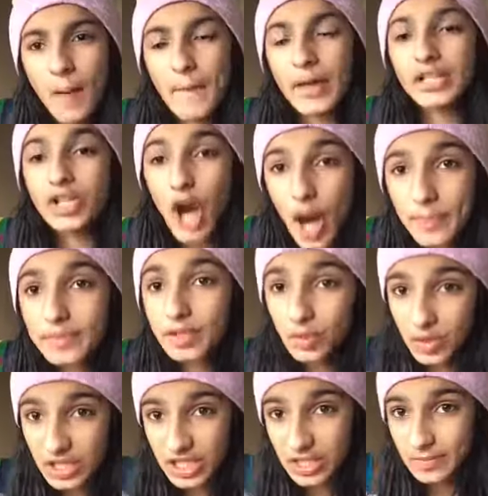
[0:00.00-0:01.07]

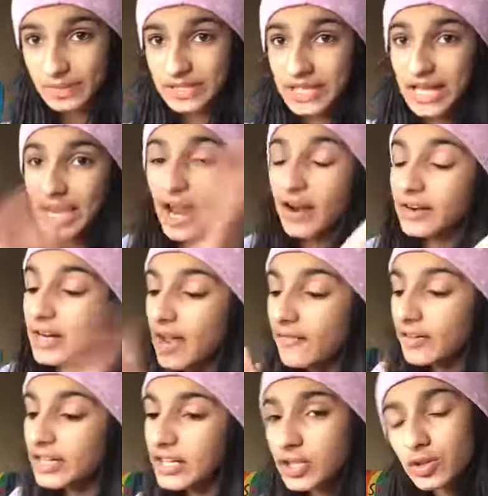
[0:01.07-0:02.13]
squishies, because I had
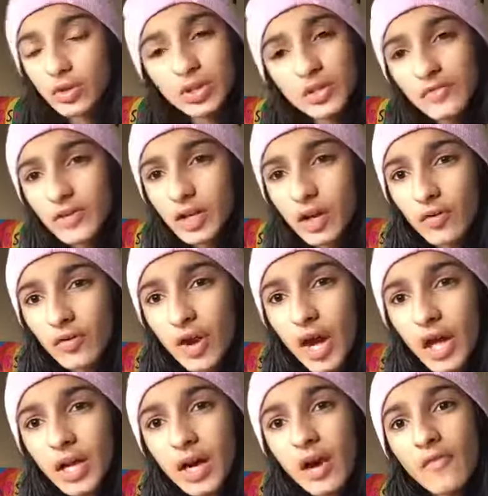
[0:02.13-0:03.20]
never did a squishy video
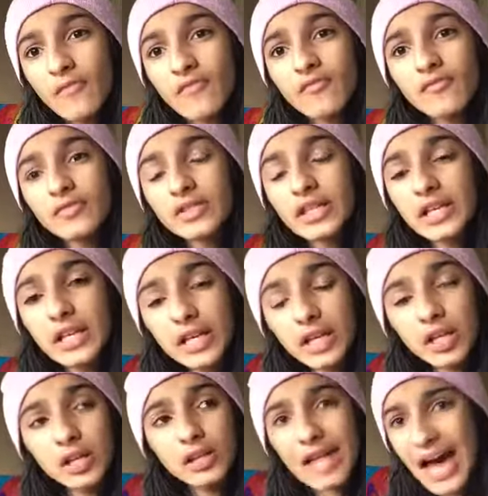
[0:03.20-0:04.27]

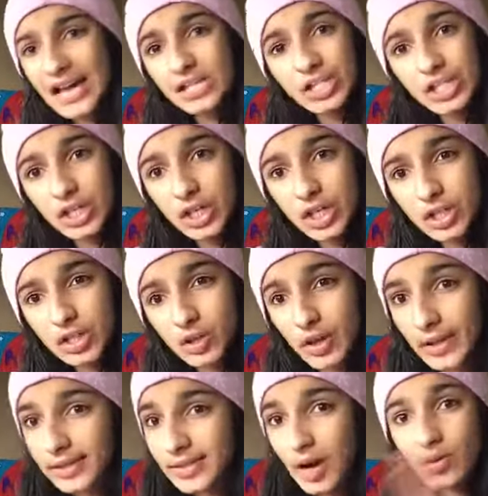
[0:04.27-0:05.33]
till last year, so
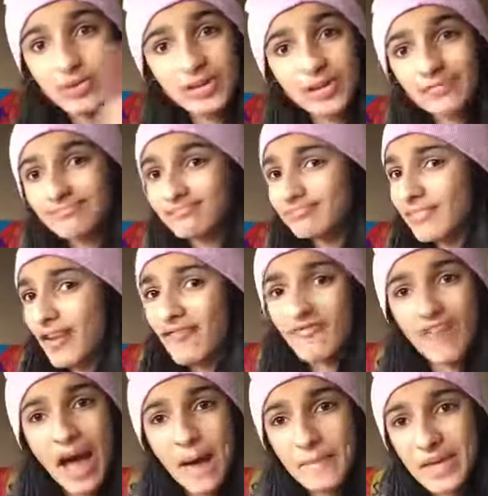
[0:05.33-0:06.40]
like that was like a
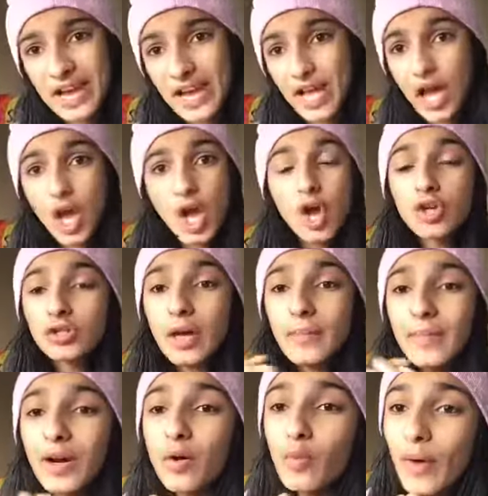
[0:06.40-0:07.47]
fat minute. So
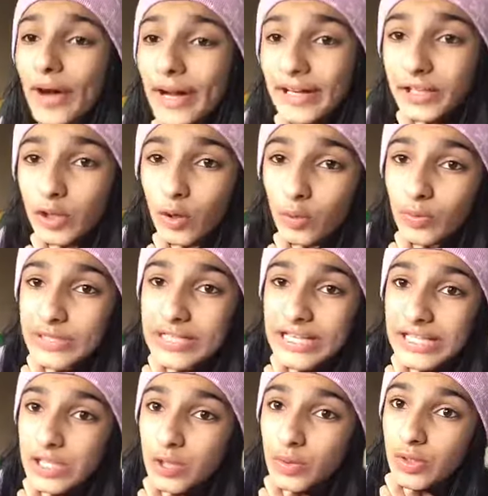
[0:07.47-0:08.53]
I'm like, why don't we
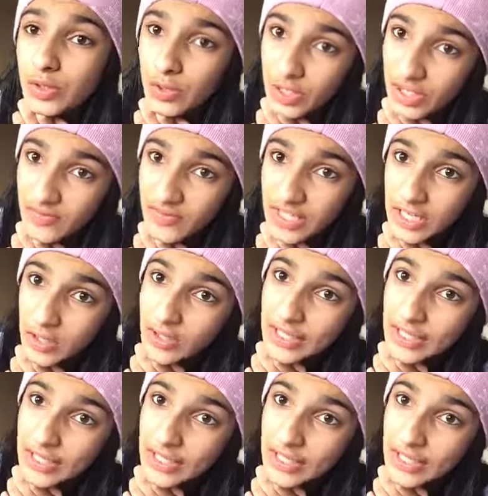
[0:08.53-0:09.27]
just do a squishy video